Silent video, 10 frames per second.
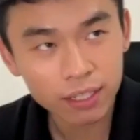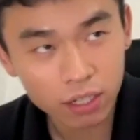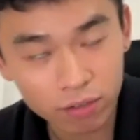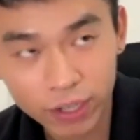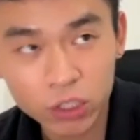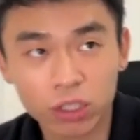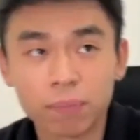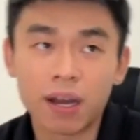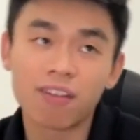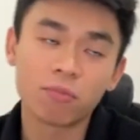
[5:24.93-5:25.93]
the conventional
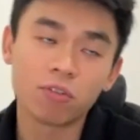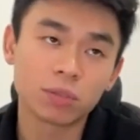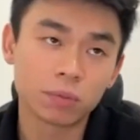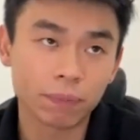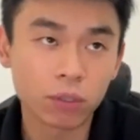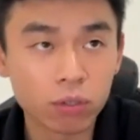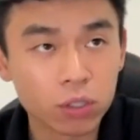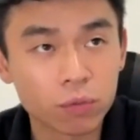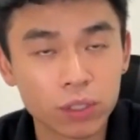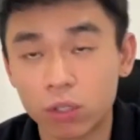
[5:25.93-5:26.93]
path most people go
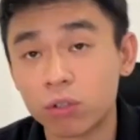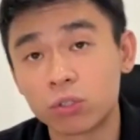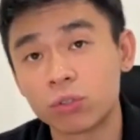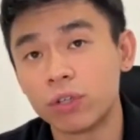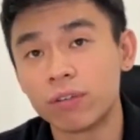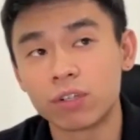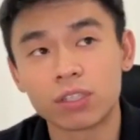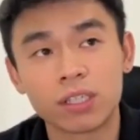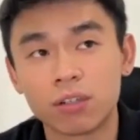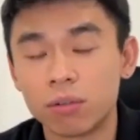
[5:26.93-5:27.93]
through is to go through
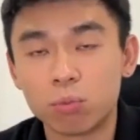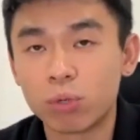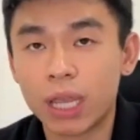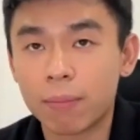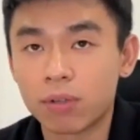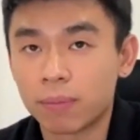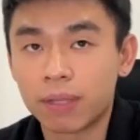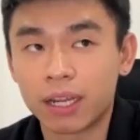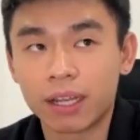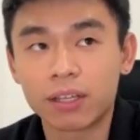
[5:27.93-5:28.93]
university or boot camp or something
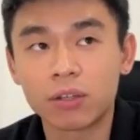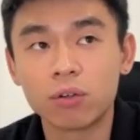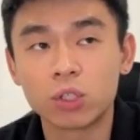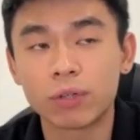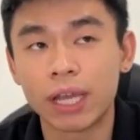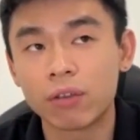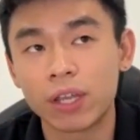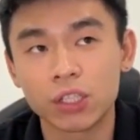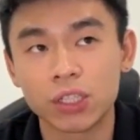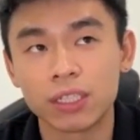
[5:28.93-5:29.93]
like that. You go through an
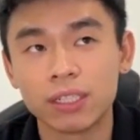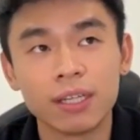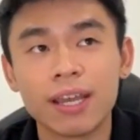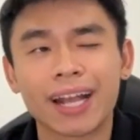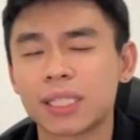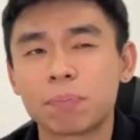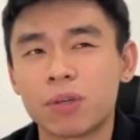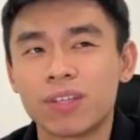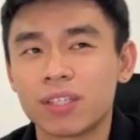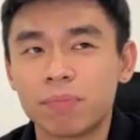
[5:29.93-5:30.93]
education
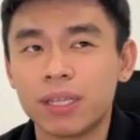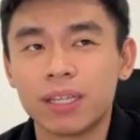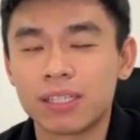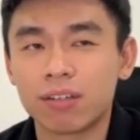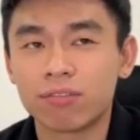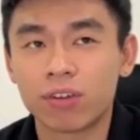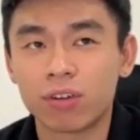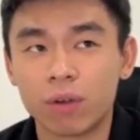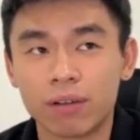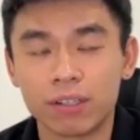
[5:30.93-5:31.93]
experience, be it self-taught or
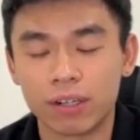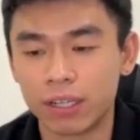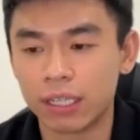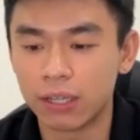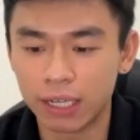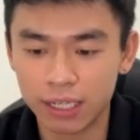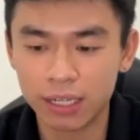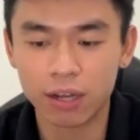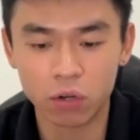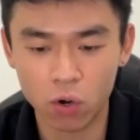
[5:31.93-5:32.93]
whatever, right? You learn
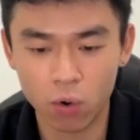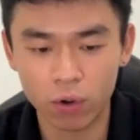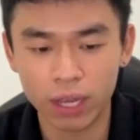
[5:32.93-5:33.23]
how to code